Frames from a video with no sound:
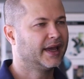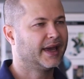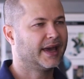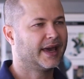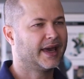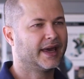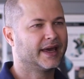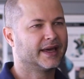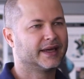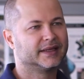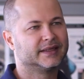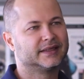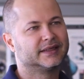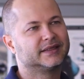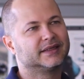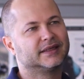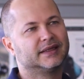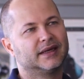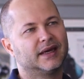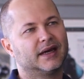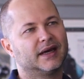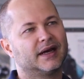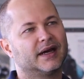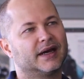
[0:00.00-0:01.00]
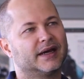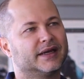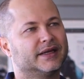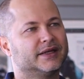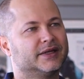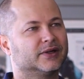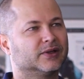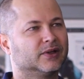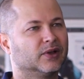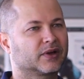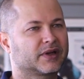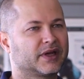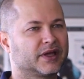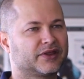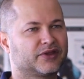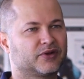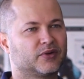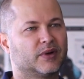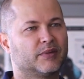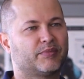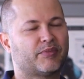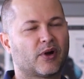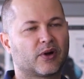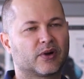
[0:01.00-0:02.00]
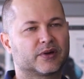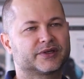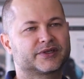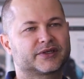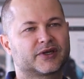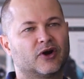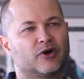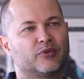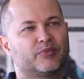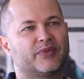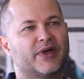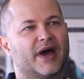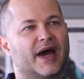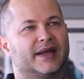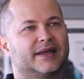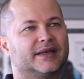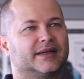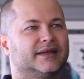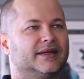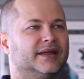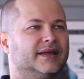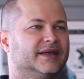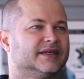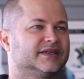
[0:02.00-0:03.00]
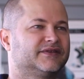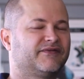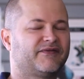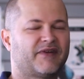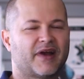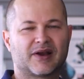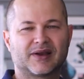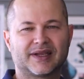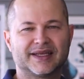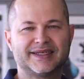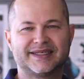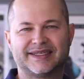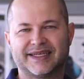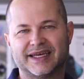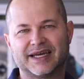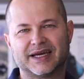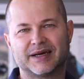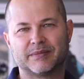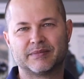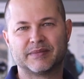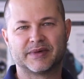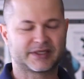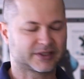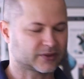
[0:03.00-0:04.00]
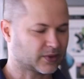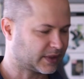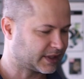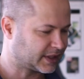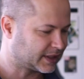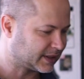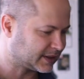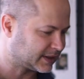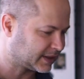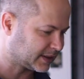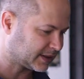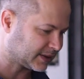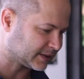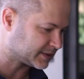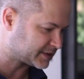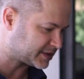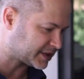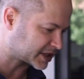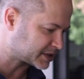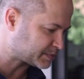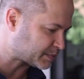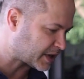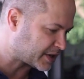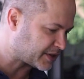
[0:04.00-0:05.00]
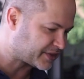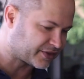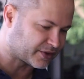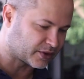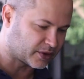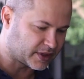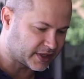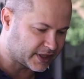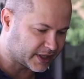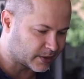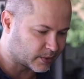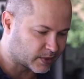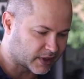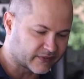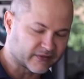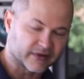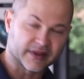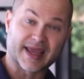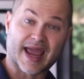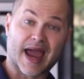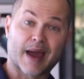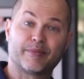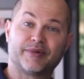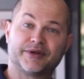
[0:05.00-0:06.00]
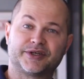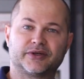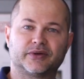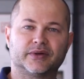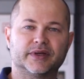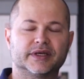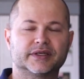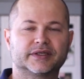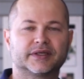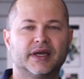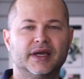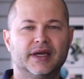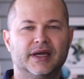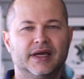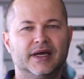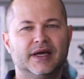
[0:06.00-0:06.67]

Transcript: And uh, you're looking through a polar scope that is fairly dim. It's only a little six by 30 or whatever the aperture is.